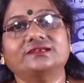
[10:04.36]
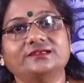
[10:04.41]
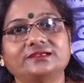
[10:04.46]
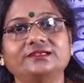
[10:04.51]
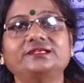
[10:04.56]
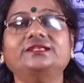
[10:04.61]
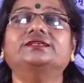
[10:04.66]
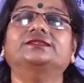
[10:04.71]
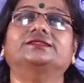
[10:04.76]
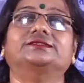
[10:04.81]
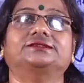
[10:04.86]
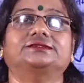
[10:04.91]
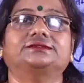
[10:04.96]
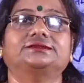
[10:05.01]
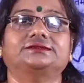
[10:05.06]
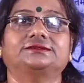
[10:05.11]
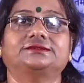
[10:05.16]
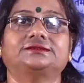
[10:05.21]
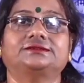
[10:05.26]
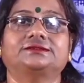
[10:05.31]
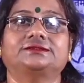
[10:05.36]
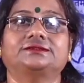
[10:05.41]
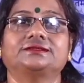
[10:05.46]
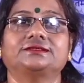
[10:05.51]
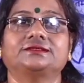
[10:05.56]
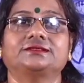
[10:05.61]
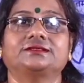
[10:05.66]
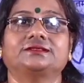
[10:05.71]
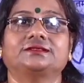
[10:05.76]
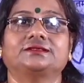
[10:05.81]
earlier
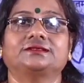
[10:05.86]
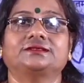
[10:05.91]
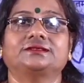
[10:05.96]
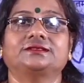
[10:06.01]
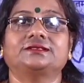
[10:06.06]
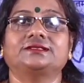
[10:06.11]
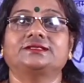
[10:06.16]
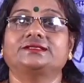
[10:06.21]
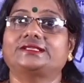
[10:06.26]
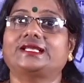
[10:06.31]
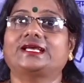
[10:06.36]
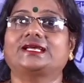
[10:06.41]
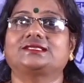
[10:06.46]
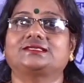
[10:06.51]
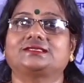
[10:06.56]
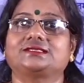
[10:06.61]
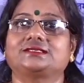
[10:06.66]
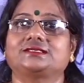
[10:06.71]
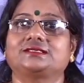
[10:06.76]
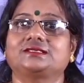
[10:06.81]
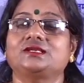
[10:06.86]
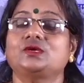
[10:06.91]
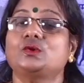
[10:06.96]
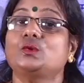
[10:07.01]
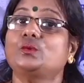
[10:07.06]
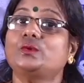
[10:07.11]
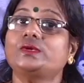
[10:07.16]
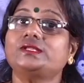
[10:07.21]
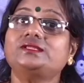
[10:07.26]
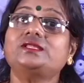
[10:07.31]
that
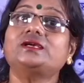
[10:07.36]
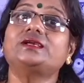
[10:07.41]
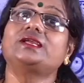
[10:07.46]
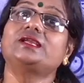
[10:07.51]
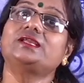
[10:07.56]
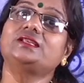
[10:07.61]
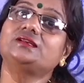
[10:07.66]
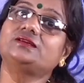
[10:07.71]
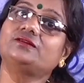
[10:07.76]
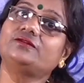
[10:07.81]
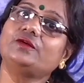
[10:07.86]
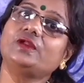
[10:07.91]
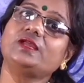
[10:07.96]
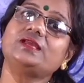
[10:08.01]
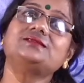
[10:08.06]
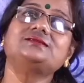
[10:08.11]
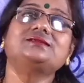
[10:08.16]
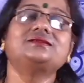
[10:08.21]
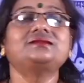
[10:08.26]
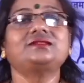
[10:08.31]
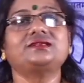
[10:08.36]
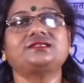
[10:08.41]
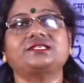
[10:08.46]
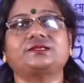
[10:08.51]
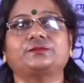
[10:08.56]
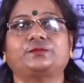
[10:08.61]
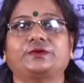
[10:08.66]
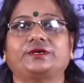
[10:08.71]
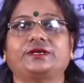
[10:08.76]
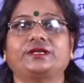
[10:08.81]
With the increase in the
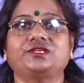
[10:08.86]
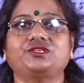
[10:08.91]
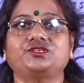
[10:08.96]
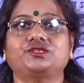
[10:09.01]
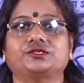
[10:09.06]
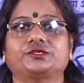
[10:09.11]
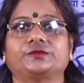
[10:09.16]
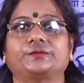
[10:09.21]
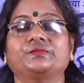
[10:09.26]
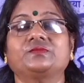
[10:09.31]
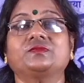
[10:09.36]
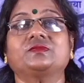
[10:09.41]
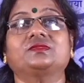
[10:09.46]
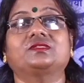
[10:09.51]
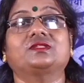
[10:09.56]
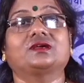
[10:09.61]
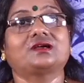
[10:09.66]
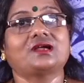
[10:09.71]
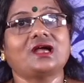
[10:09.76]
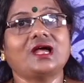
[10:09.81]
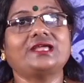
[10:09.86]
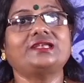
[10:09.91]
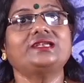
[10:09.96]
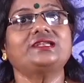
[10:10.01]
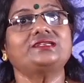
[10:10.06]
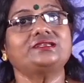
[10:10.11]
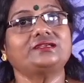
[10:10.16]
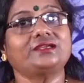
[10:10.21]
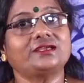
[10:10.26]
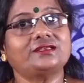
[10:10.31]
temperature, the
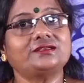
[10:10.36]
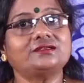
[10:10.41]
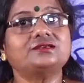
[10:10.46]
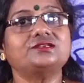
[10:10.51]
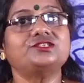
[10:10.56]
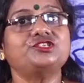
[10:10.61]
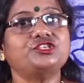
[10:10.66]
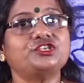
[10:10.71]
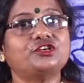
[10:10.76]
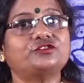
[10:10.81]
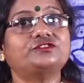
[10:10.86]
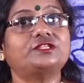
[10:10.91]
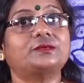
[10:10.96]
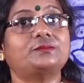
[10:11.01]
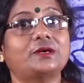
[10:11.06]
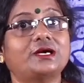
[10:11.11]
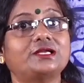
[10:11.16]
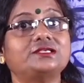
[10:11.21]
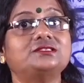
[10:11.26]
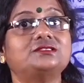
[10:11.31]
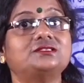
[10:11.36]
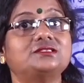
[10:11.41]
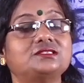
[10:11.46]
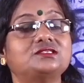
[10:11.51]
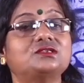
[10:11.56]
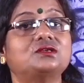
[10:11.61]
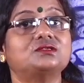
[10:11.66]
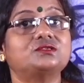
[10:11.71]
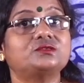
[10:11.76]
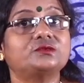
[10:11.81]
kinetic energy of the particles
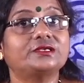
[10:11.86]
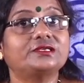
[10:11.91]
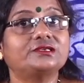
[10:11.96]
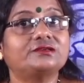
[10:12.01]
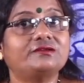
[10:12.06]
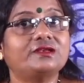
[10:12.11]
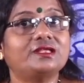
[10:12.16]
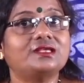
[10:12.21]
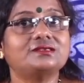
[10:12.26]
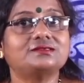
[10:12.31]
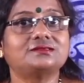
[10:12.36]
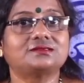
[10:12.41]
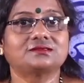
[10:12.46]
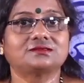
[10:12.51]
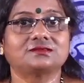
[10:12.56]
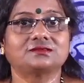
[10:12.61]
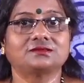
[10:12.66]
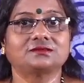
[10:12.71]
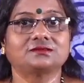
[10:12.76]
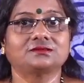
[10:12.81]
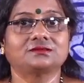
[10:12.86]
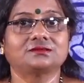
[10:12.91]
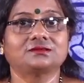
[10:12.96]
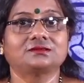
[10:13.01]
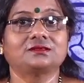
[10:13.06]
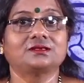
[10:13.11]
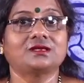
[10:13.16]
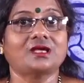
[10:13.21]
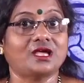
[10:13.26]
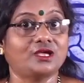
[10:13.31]
also increase.
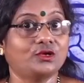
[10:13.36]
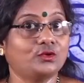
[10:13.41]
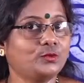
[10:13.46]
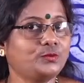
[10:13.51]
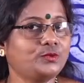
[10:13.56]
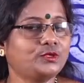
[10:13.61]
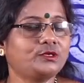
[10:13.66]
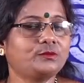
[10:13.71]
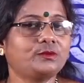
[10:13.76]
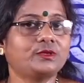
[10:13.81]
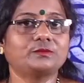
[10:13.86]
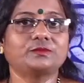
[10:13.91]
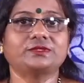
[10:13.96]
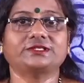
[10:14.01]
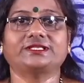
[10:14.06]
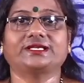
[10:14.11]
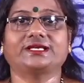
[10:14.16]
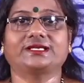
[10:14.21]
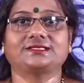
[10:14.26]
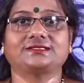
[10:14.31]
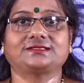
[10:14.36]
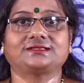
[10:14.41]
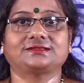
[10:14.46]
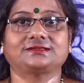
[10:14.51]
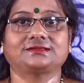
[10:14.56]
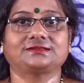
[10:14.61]
I hope you remember that.